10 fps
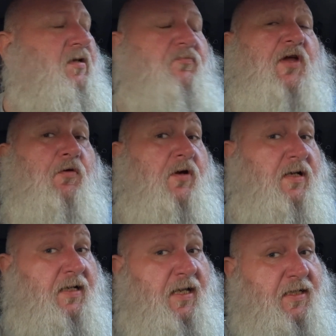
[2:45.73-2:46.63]
There were at
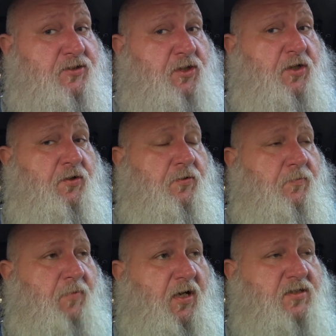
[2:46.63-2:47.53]
least 2,
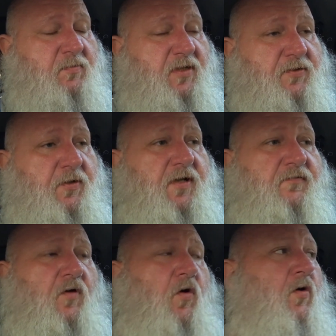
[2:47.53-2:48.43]
possibly 3 to
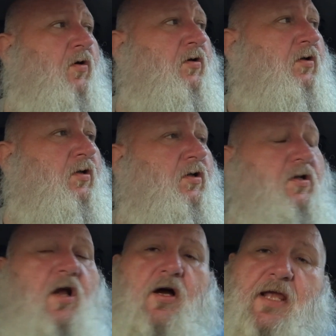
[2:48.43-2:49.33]
4,
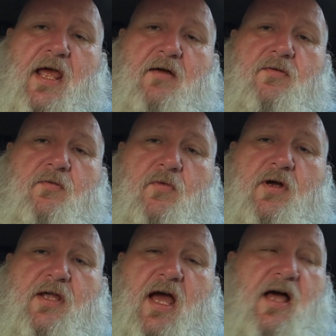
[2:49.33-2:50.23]
not counting the
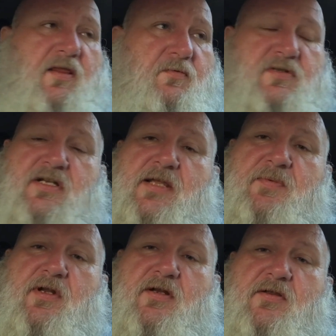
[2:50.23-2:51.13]
one guy that was
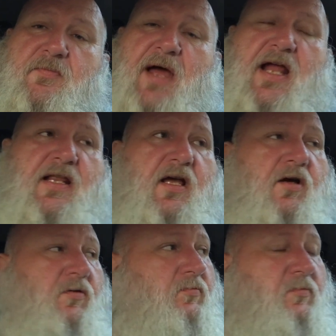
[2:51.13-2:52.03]
sleeping under the
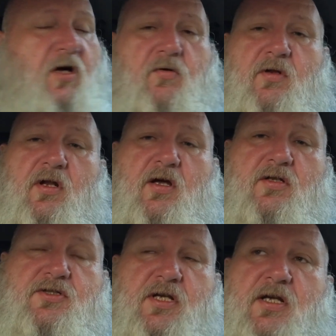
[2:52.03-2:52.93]
patio on a
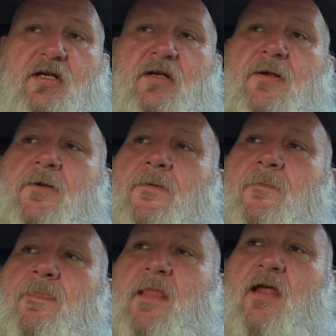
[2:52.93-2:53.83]
lawn chair.
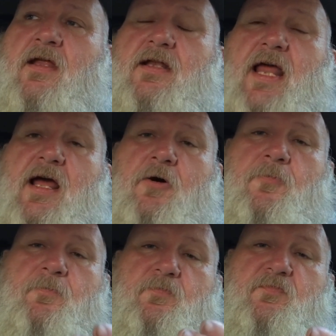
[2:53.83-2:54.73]
Now,
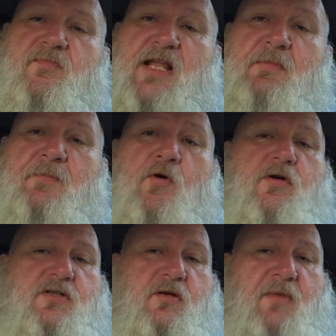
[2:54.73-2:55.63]
let me
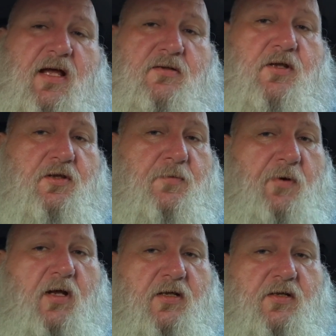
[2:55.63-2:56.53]
point something out to you
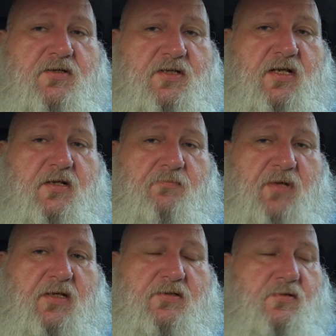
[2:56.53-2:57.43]
probably couldn't see in them
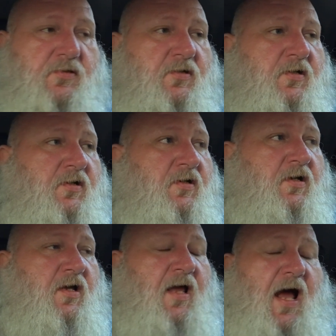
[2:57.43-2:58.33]
pictures.
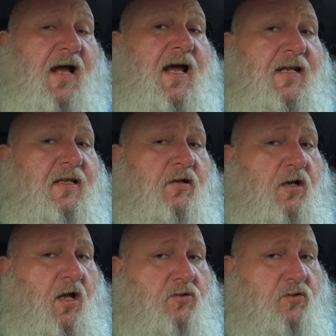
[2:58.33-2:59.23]
I got a little
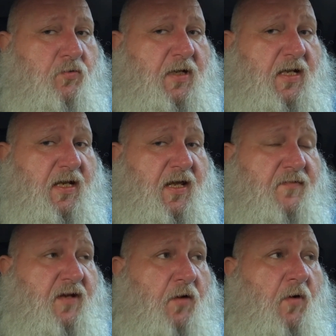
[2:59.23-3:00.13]
closer when I
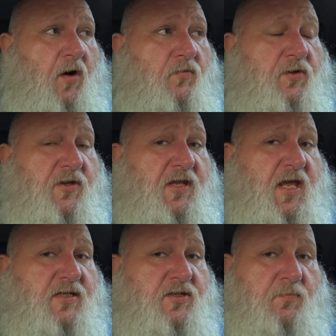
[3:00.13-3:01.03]
left. I walked to the edge of the